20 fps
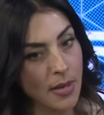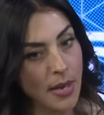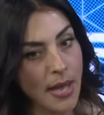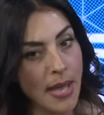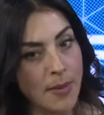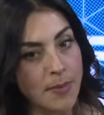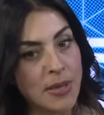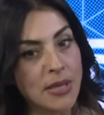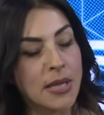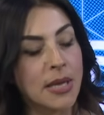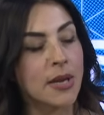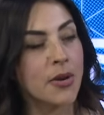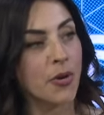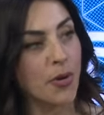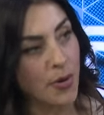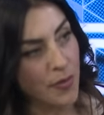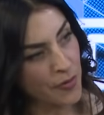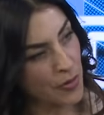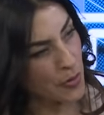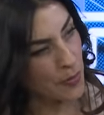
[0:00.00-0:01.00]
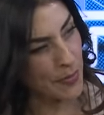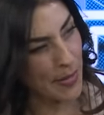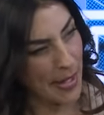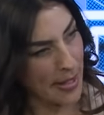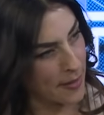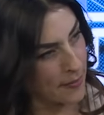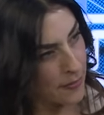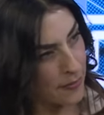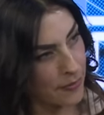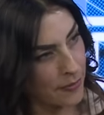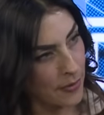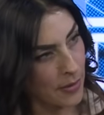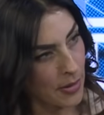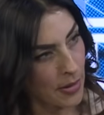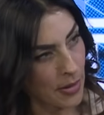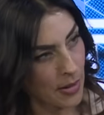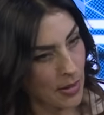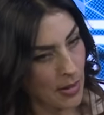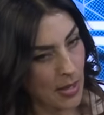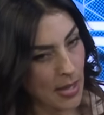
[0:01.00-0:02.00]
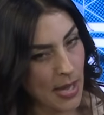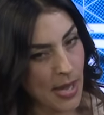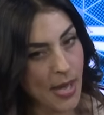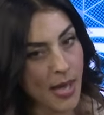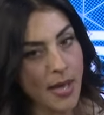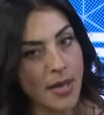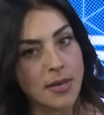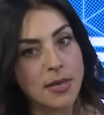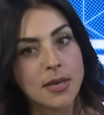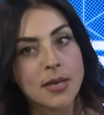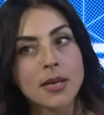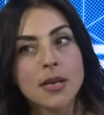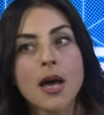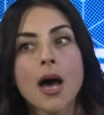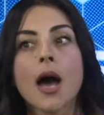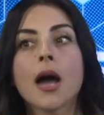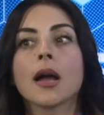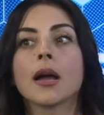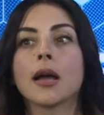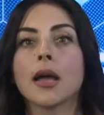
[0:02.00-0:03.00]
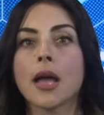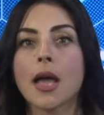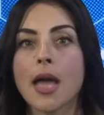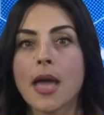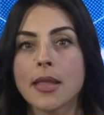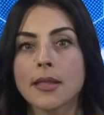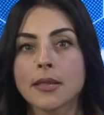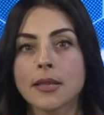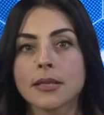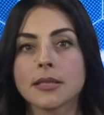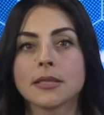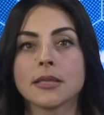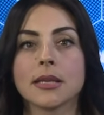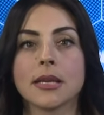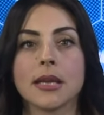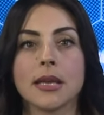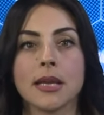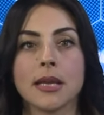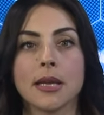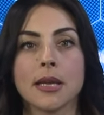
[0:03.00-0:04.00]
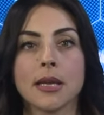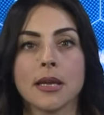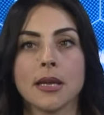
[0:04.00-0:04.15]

and be the hero of your own life mm-hmm. and not endlessly,